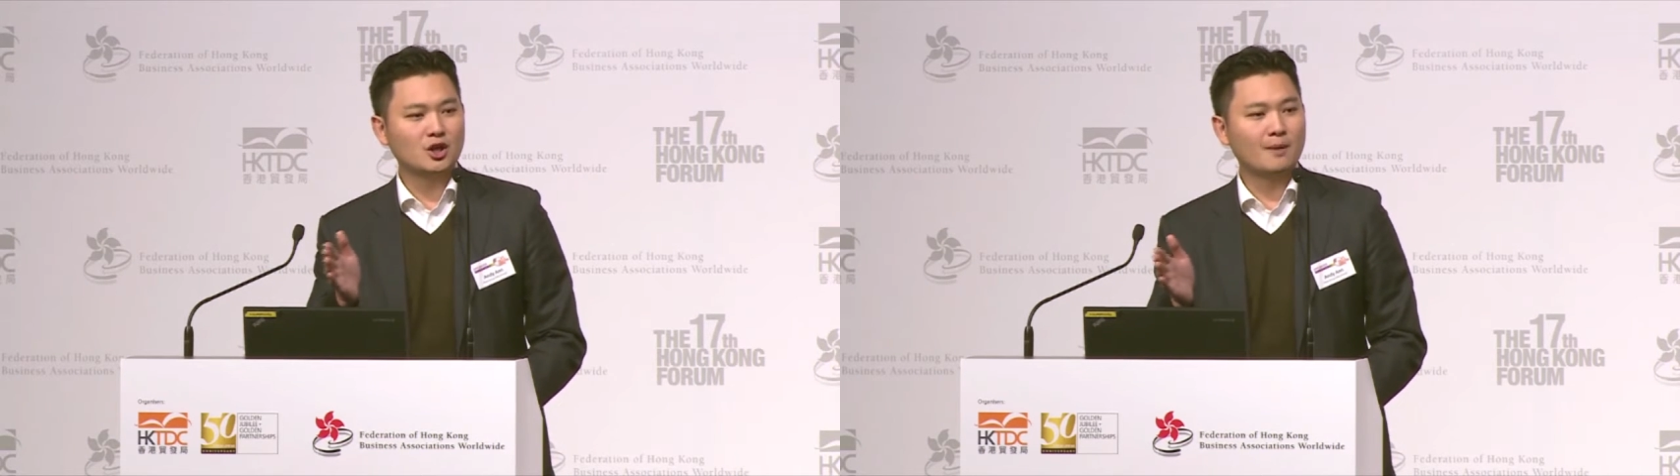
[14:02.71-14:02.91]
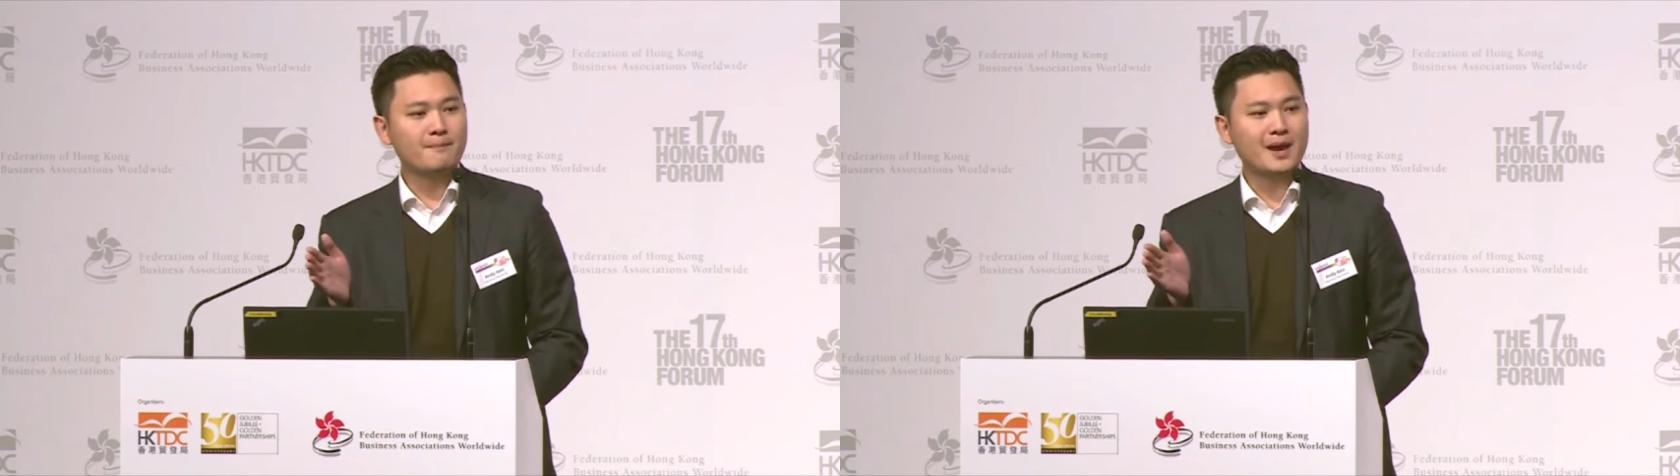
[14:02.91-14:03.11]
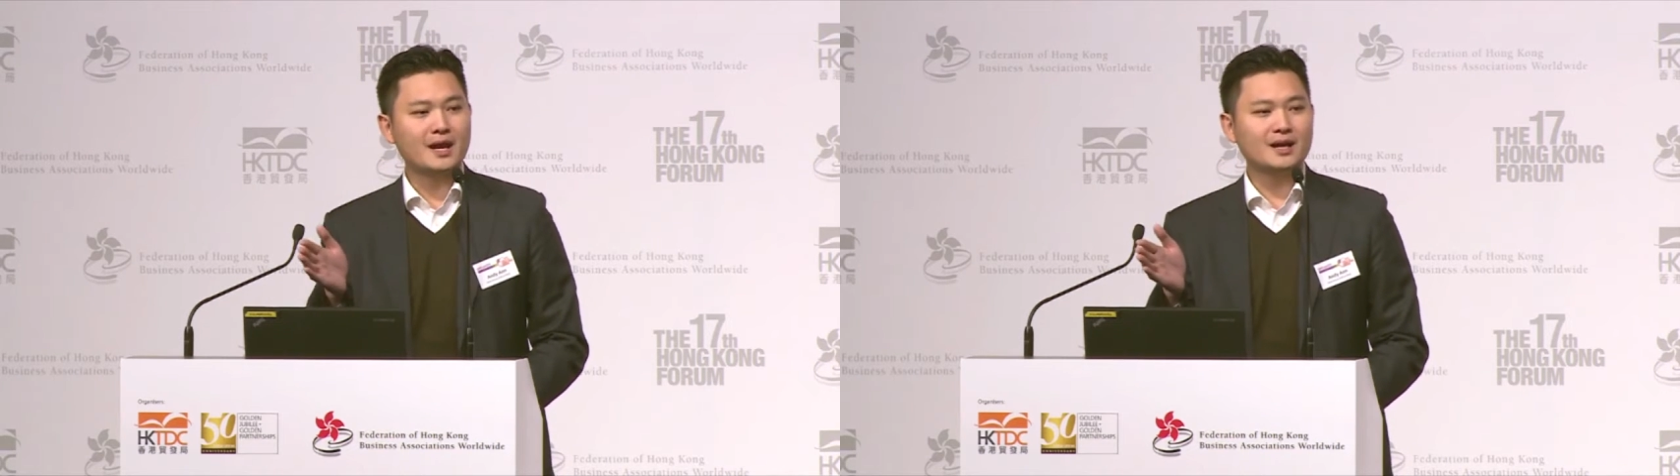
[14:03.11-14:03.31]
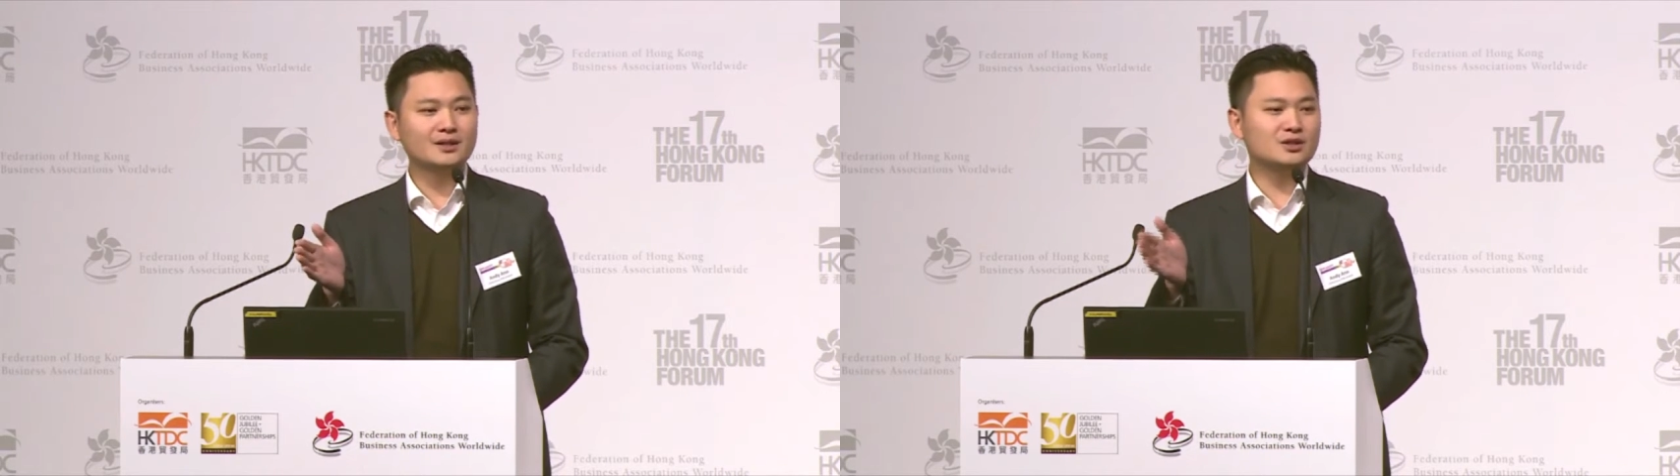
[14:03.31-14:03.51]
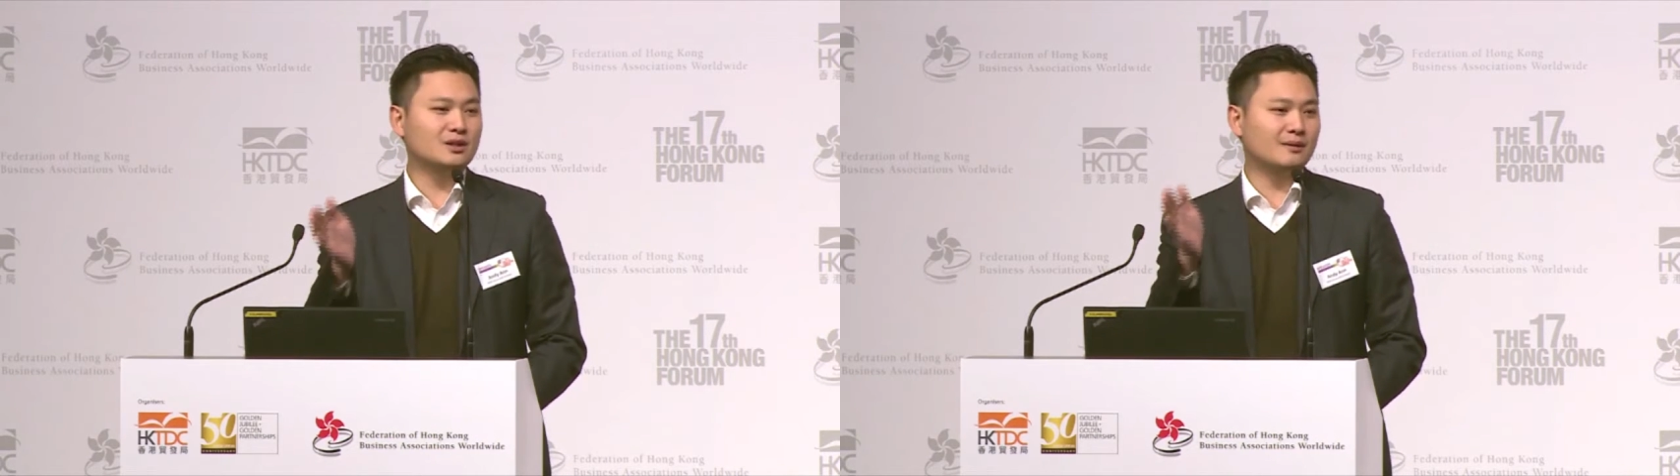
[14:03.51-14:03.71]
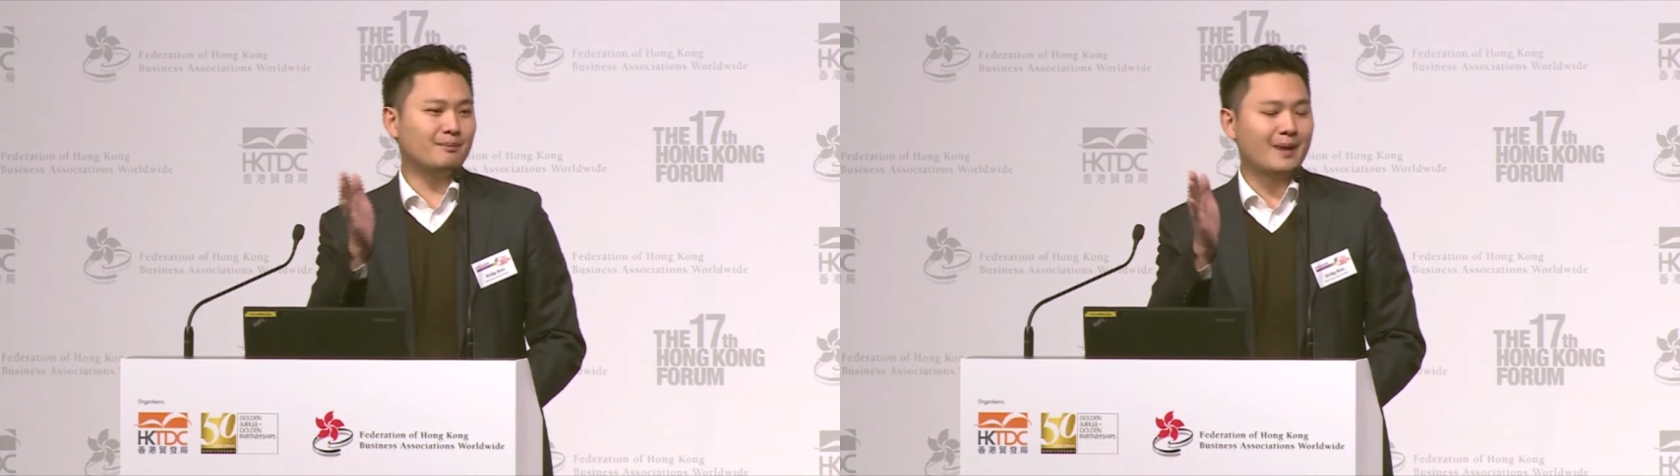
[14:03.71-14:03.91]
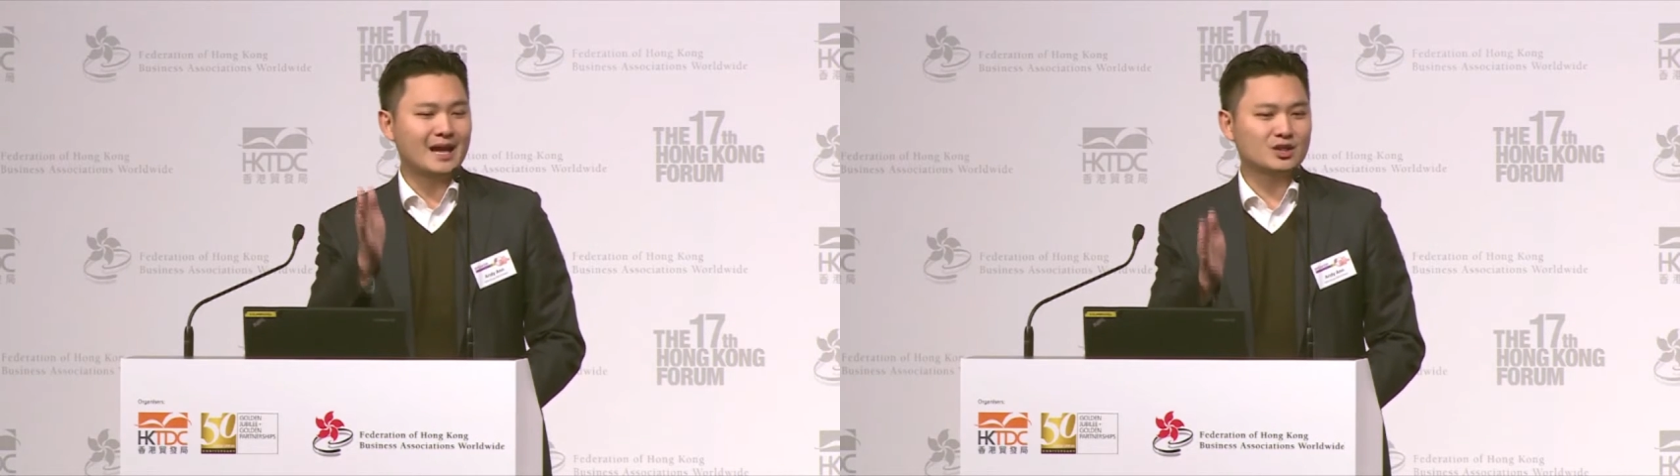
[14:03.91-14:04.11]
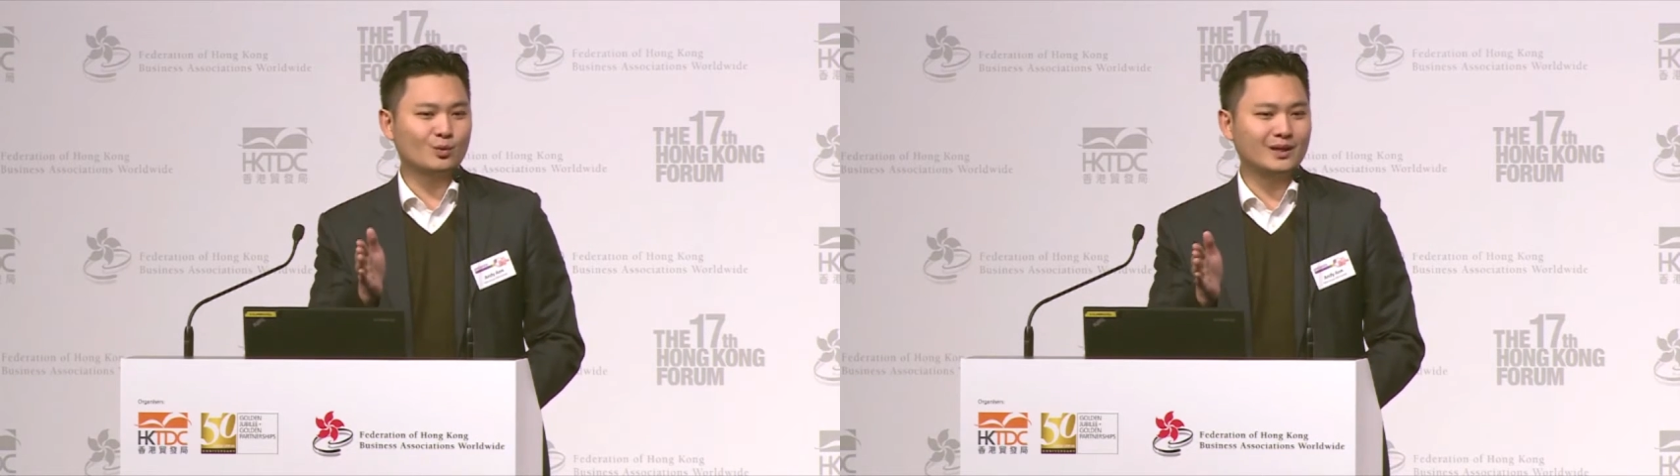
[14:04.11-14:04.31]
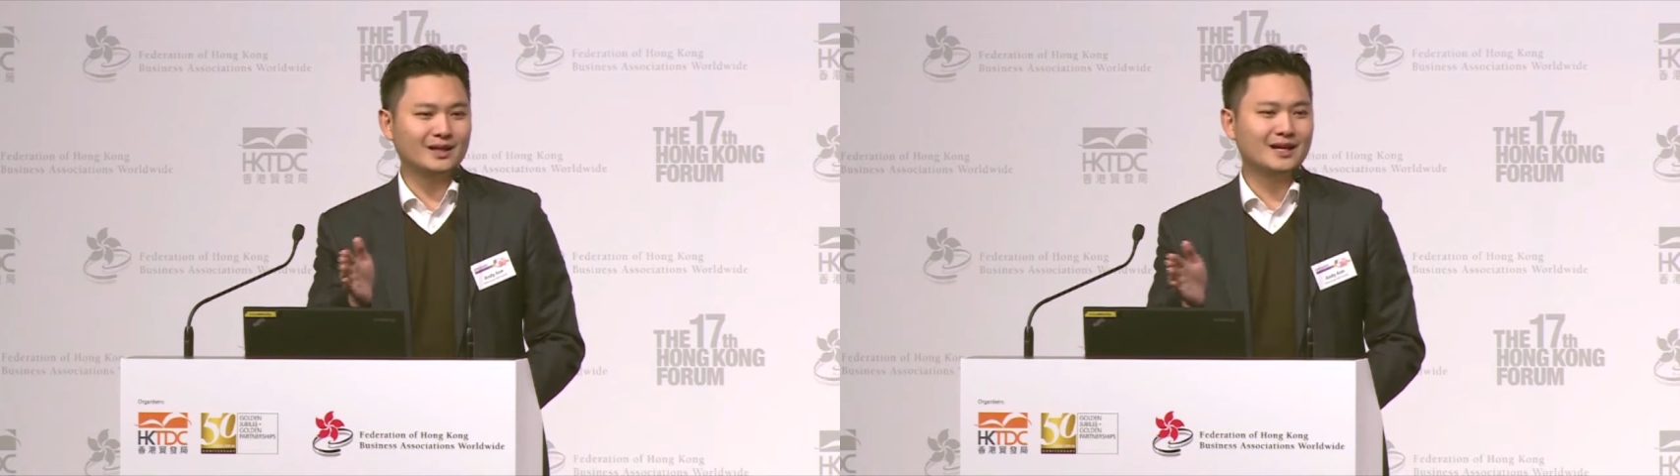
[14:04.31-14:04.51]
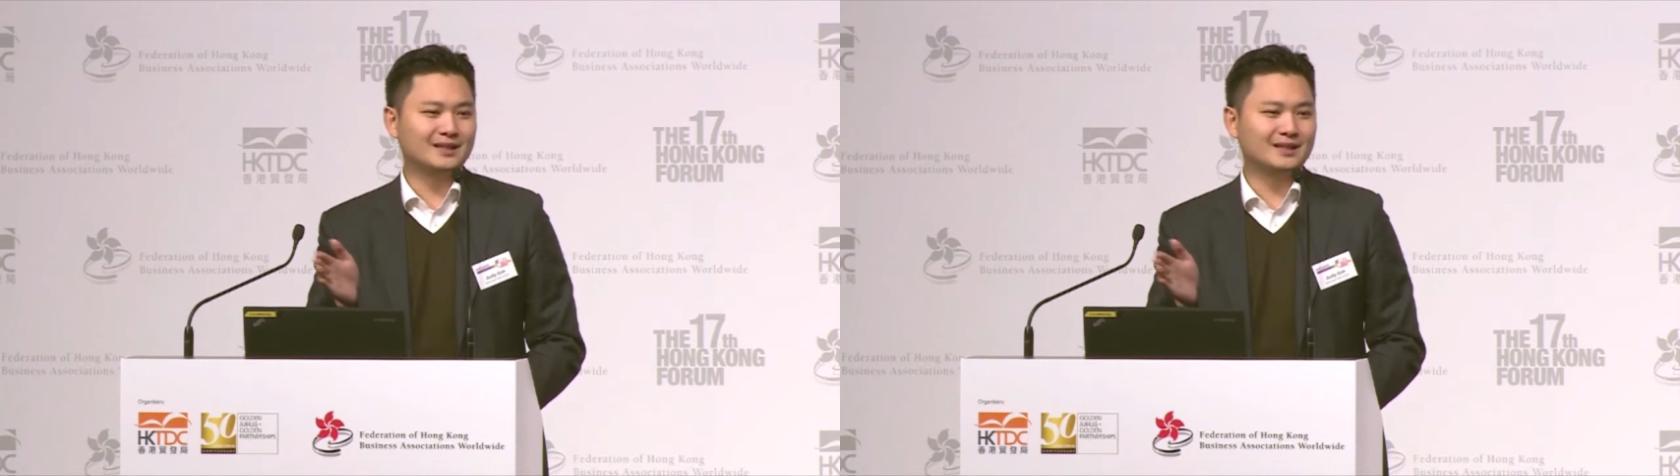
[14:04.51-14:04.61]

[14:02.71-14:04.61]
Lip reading: compared to the past week,